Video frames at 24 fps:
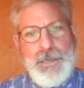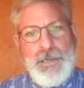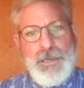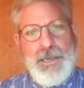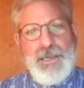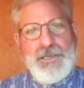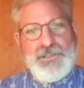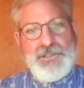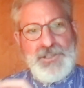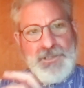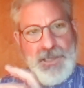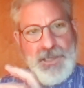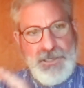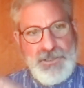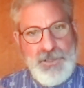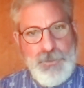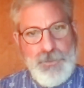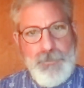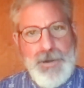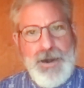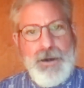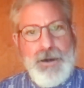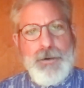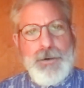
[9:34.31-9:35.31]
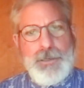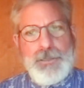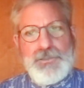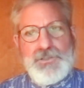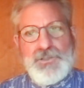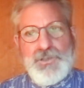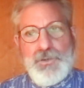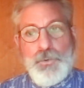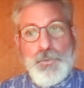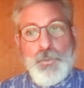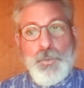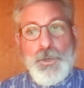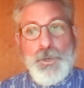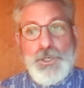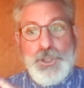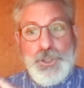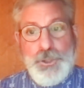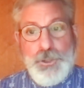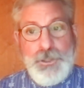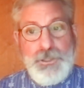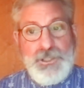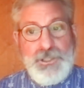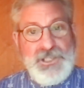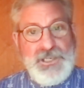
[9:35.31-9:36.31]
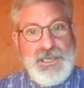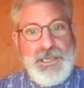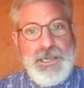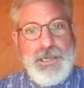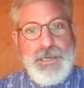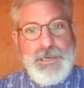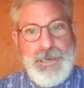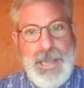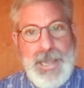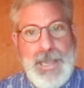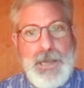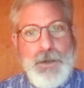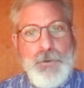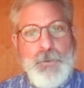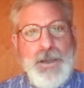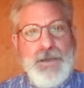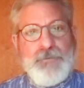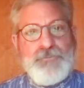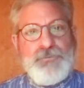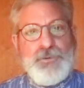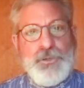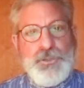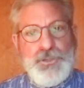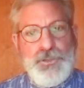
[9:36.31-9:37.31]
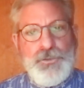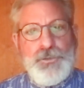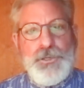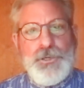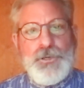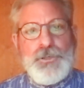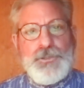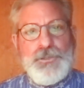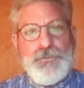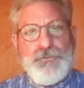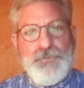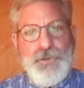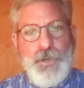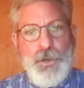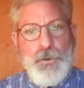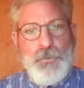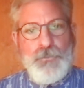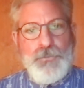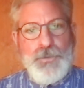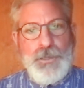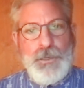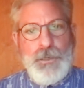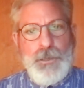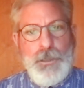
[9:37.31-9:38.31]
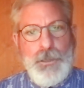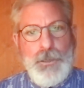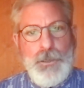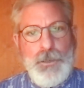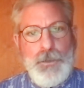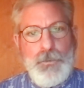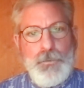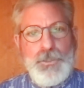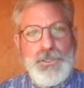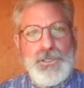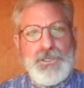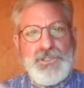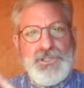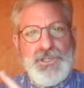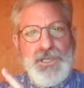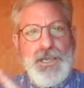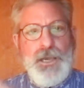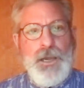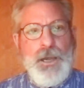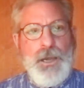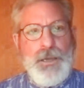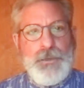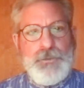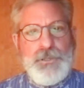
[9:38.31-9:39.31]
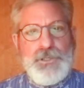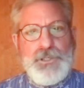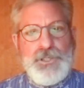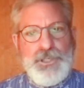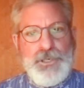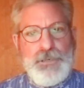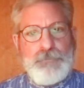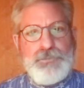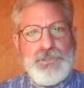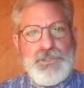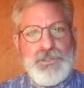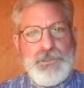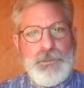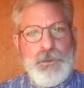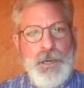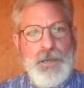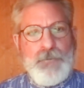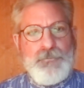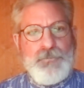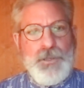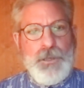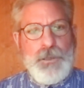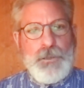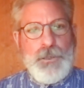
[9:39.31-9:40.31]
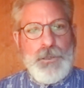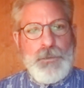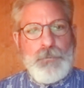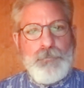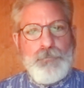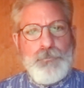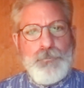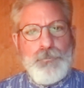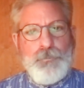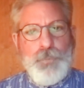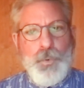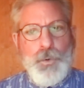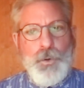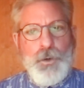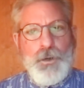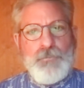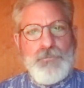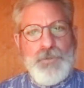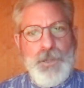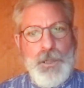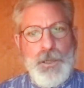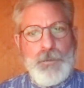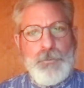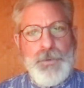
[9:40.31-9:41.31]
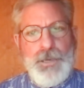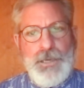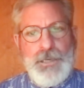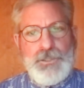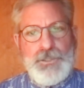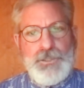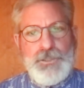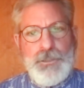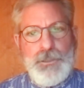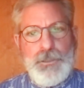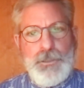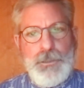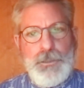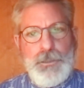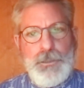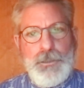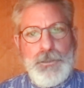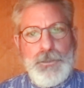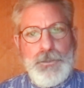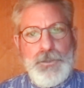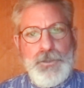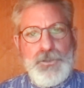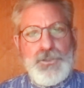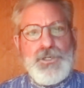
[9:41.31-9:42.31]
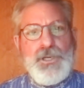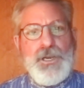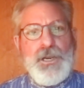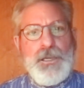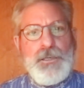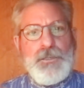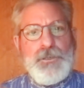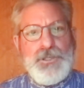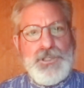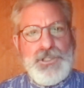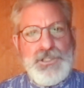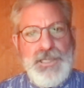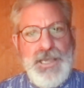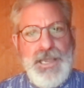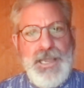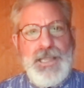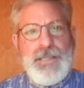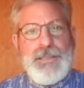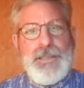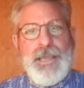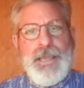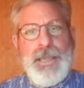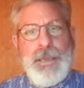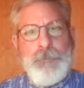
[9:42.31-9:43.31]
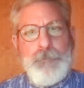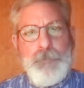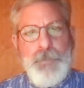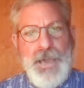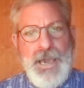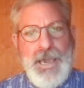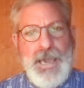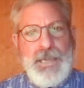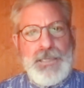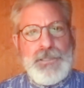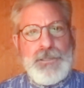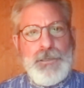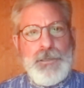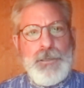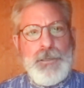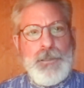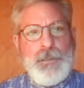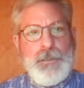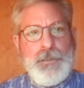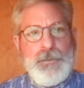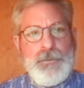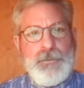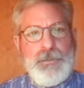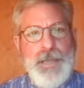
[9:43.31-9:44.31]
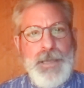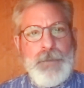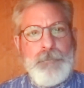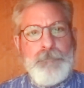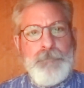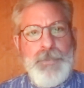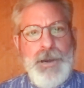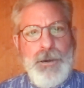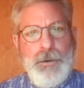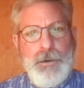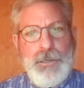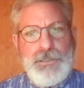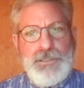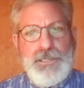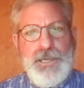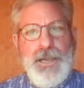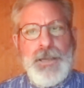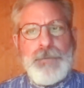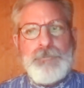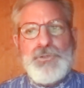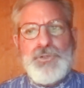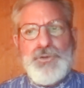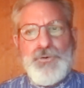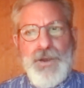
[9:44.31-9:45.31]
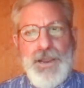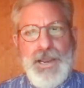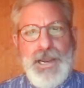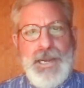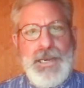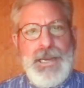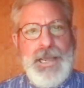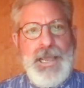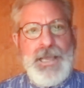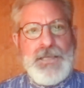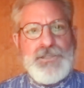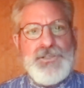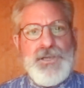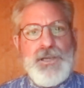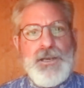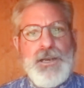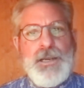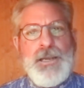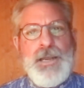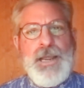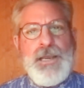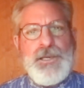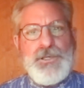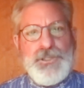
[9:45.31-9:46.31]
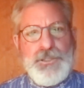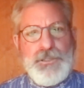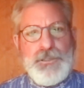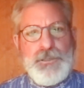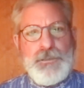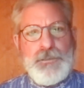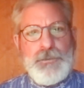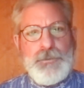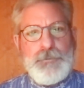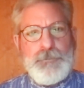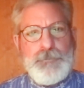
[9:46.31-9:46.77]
as Americans. We should see it now after 2 years of COVID, when you see 100 ships off the port of Long Beach. You should understand the impact that maritime trade has on a nation